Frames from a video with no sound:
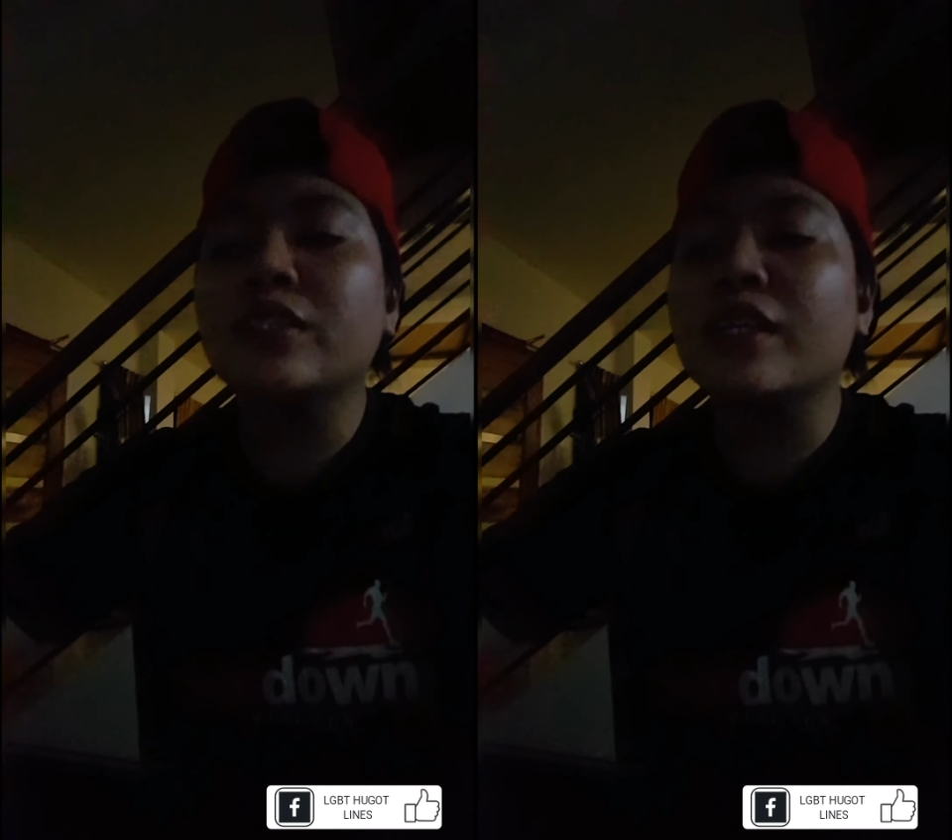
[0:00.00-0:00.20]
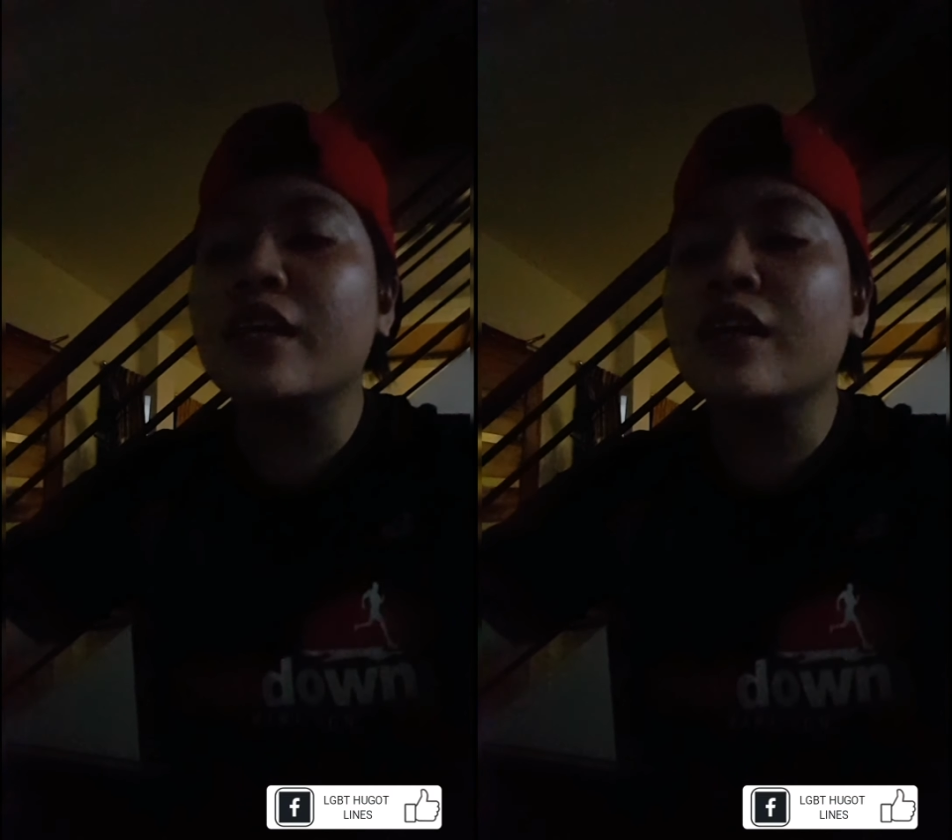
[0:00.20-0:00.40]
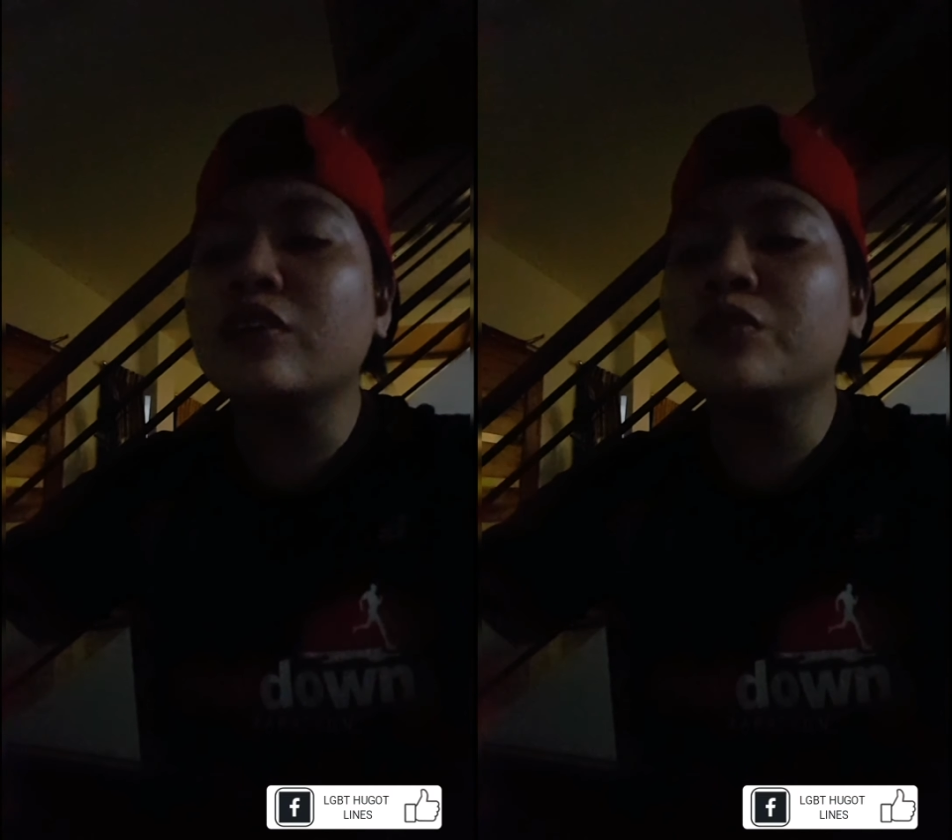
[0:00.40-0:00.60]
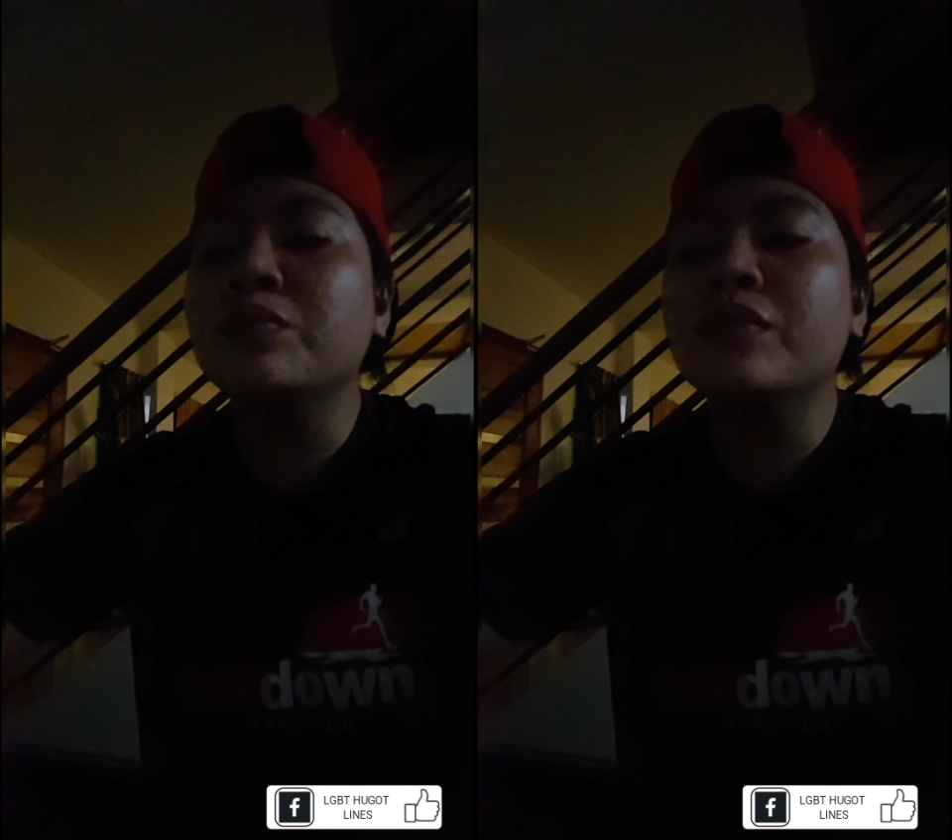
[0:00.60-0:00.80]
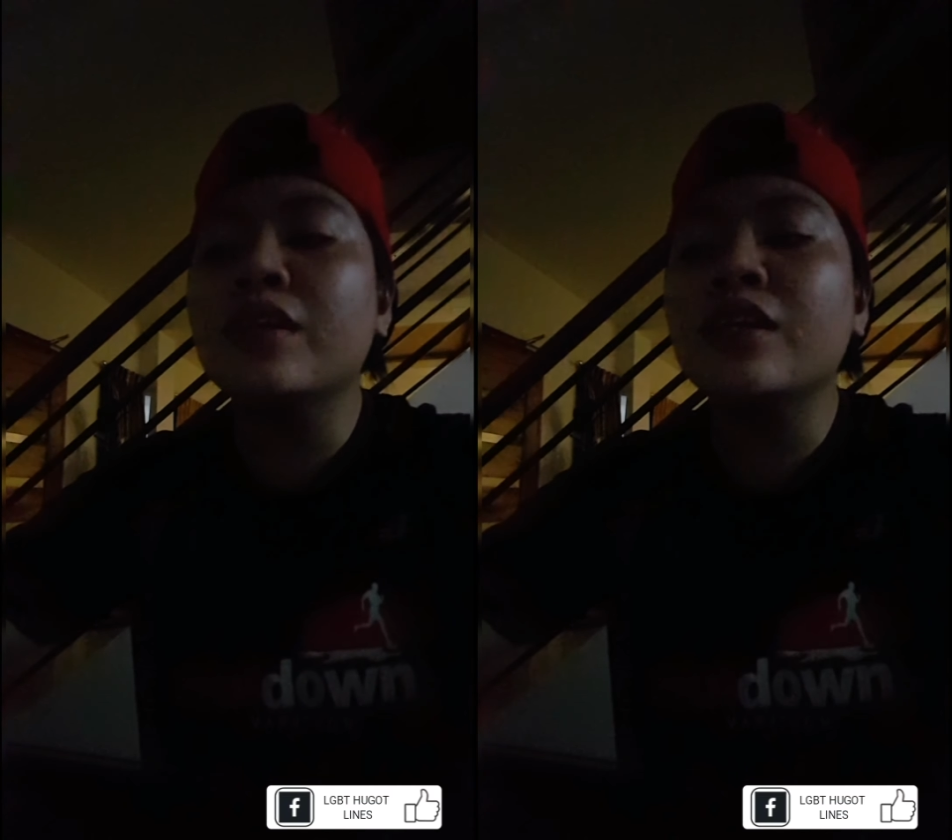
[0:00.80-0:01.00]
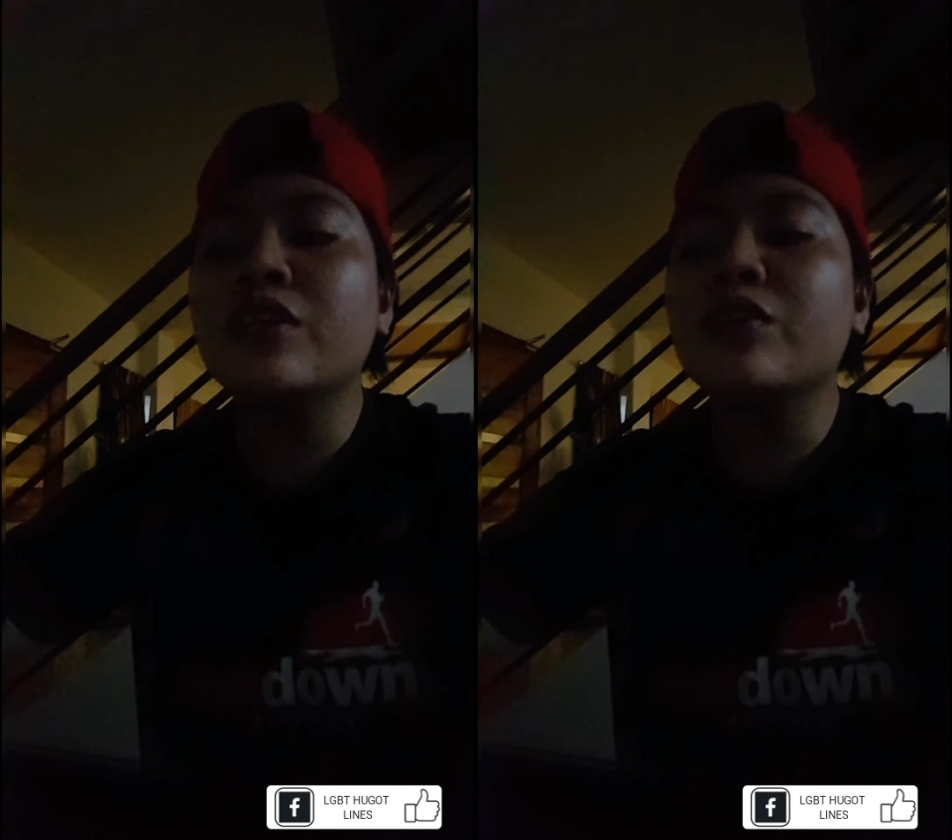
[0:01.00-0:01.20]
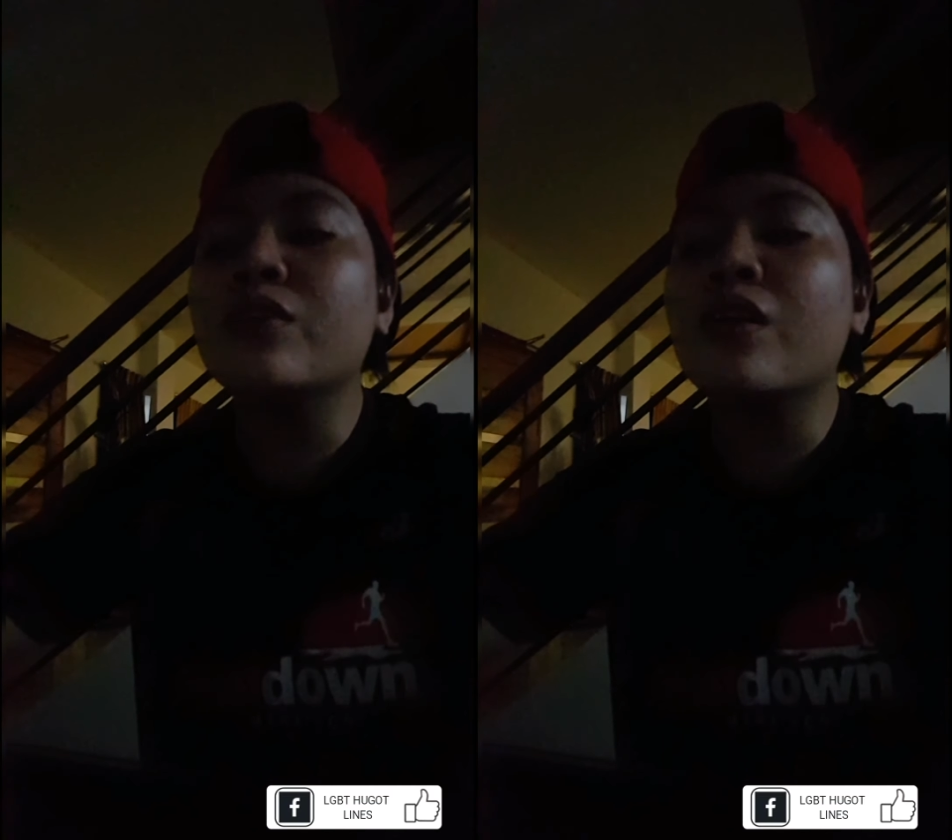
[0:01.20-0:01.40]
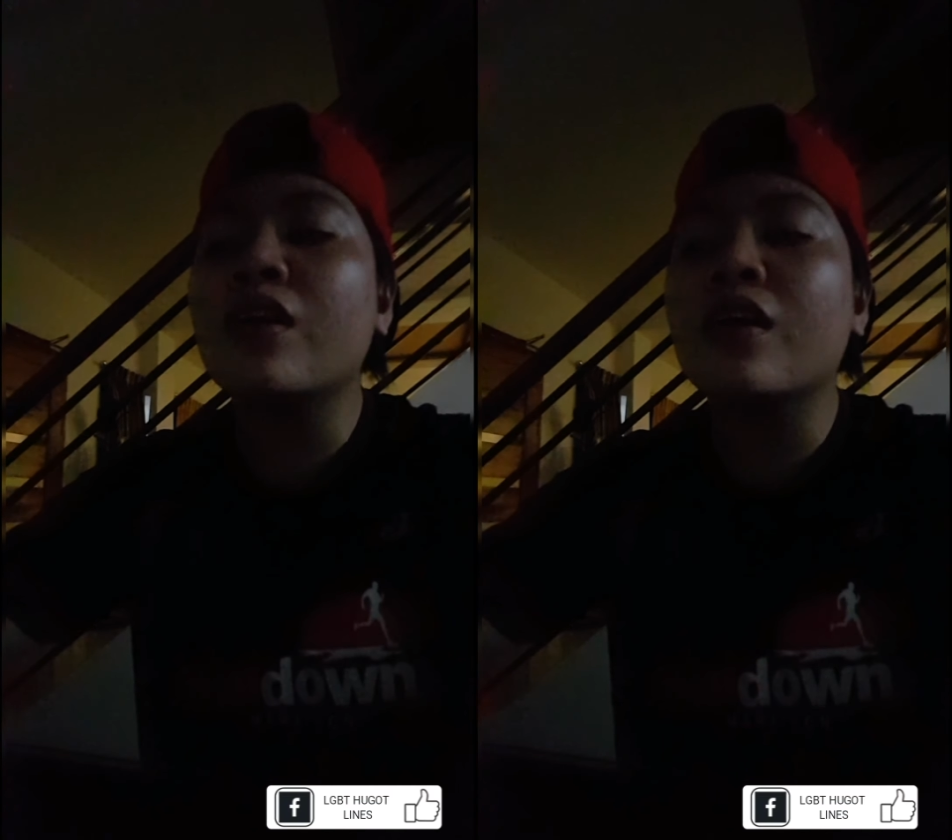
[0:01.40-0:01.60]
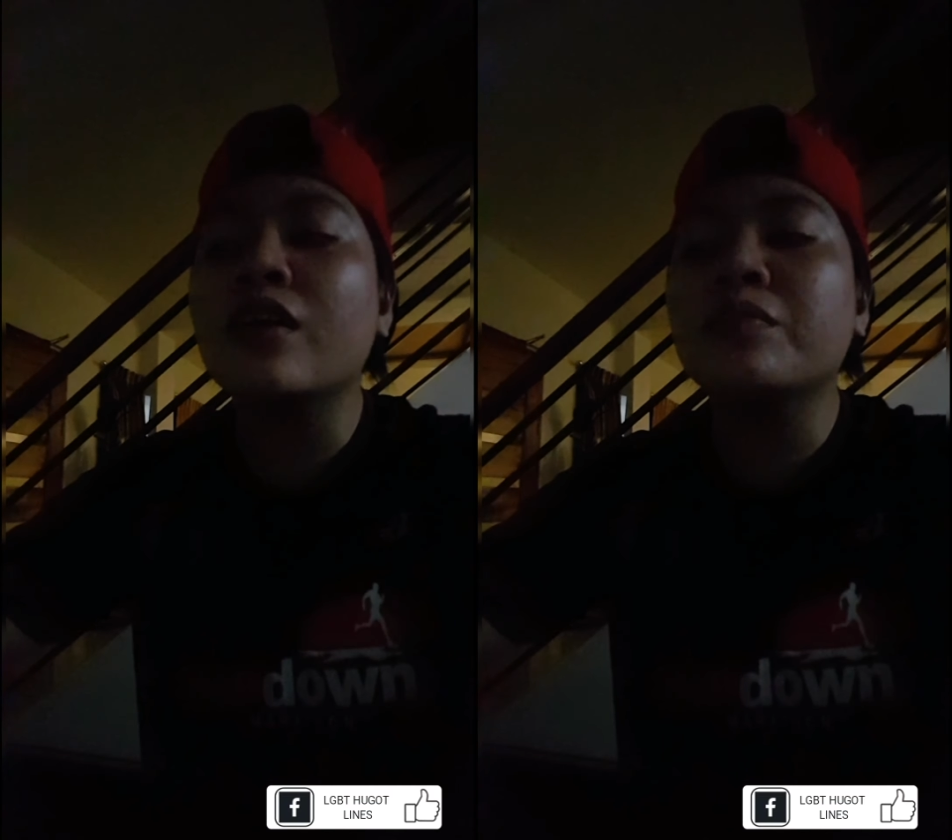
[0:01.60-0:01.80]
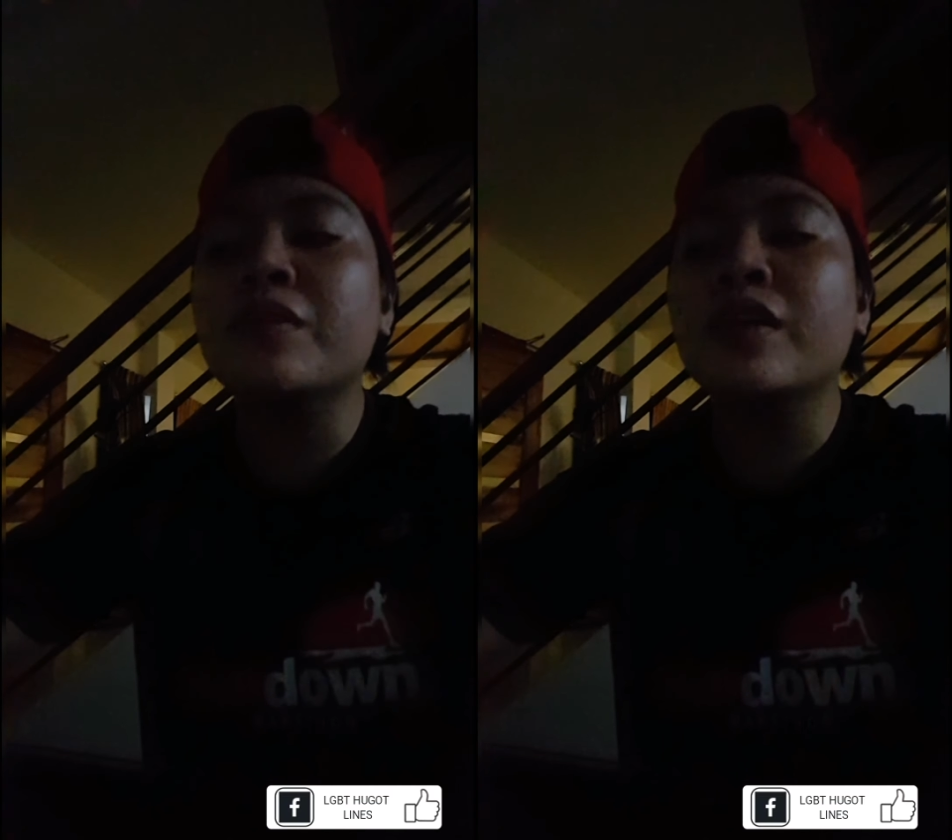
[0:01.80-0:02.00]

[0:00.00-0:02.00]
said to make your heart